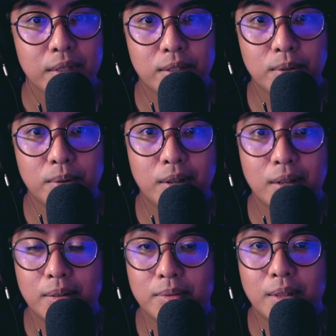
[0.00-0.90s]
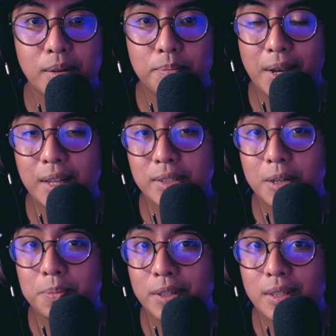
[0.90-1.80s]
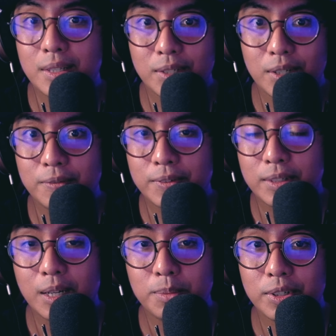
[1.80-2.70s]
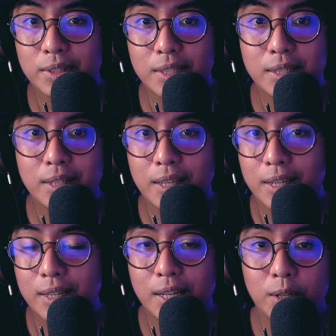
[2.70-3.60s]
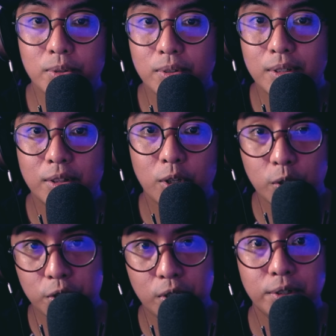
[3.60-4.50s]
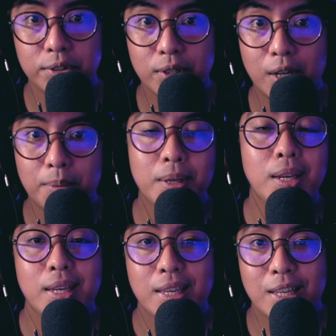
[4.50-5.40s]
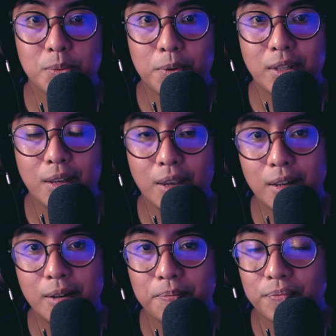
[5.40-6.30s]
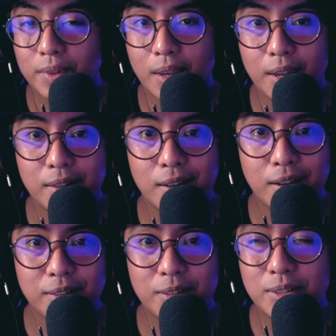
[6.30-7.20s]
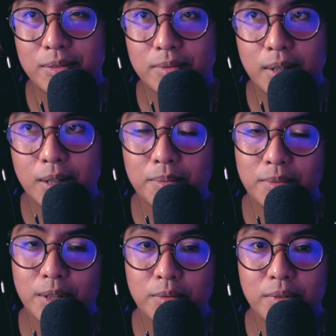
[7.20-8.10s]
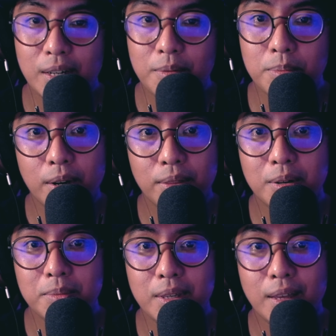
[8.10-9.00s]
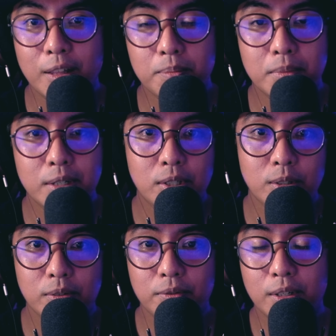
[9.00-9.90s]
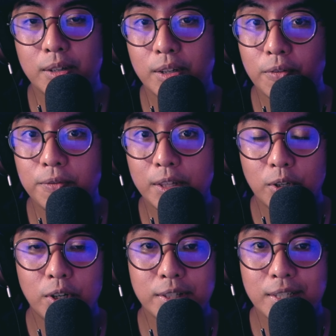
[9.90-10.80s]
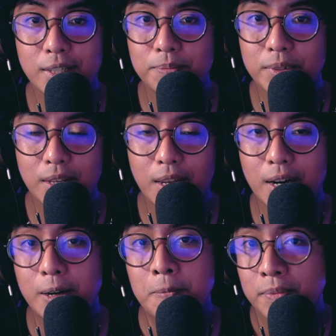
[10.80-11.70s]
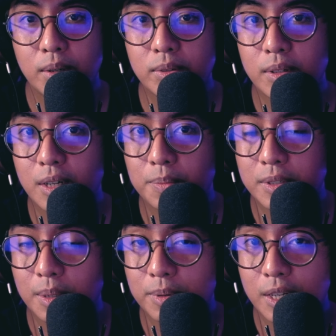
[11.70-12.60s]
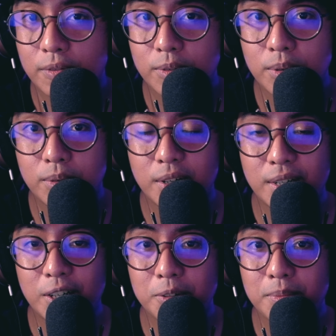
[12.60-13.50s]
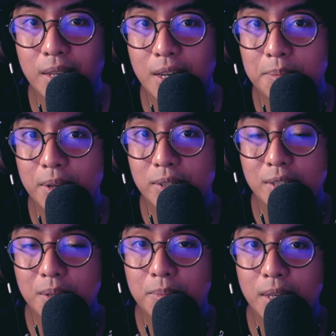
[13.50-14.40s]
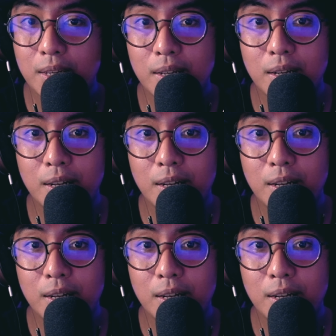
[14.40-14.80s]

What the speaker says: So the pads are pretty soft on the head, and also the cushion on top is pretty good. and it doesn't really bother me that much in terms of the fit on the ear. And also the cups kind of go around my ear because it's a big